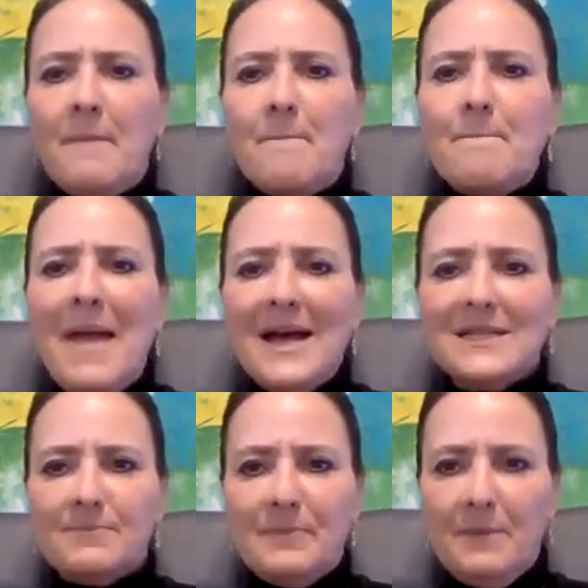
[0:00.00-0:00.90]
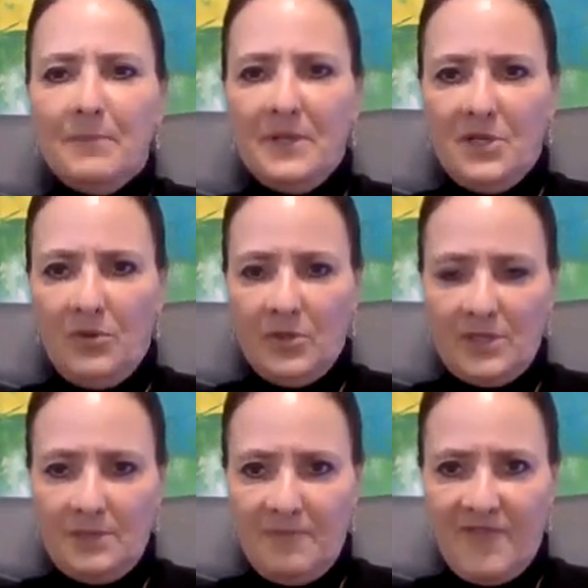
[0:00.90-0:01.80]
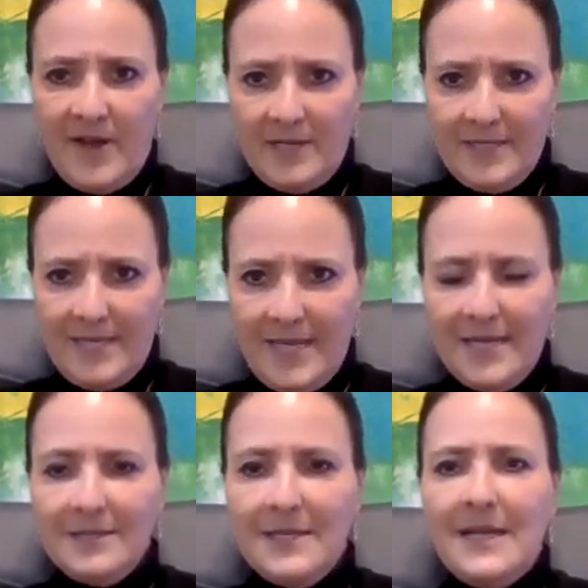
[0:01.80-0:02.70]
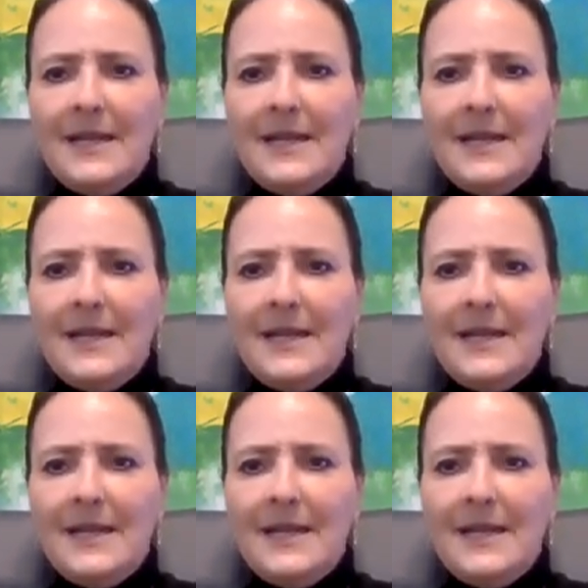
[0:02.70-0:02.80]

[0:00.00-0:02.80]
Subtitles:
the mass people, look at the funnel again.